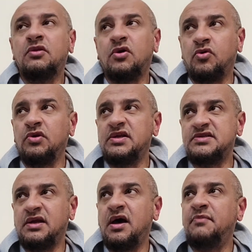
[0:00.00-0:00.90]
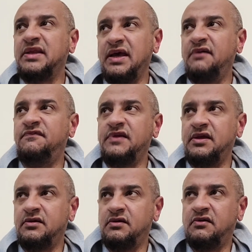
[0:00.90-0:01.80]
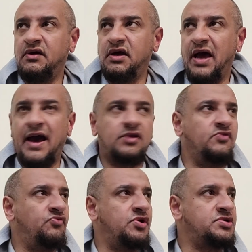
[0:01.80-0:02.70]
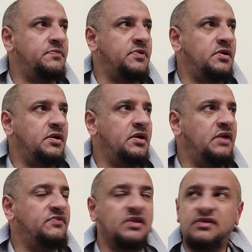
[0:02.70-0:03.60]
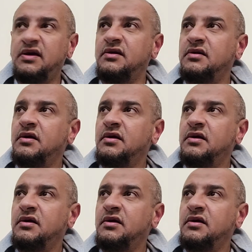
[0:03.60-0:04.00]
Not only the salah but every act of worship, even the dhikr,